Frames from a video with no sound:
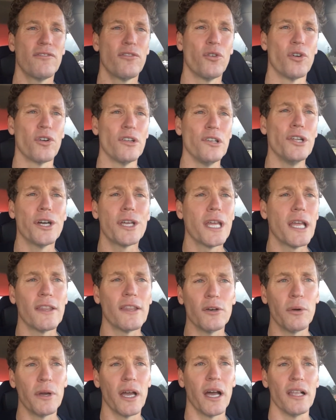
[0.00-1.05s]
for
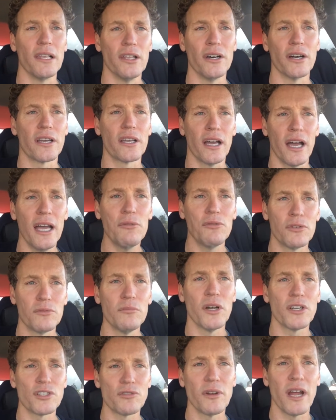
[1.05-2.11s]
looking the way I look, I
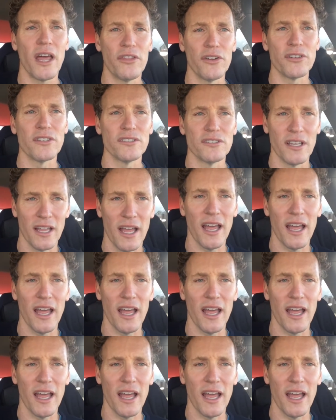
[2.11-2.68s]
would much rather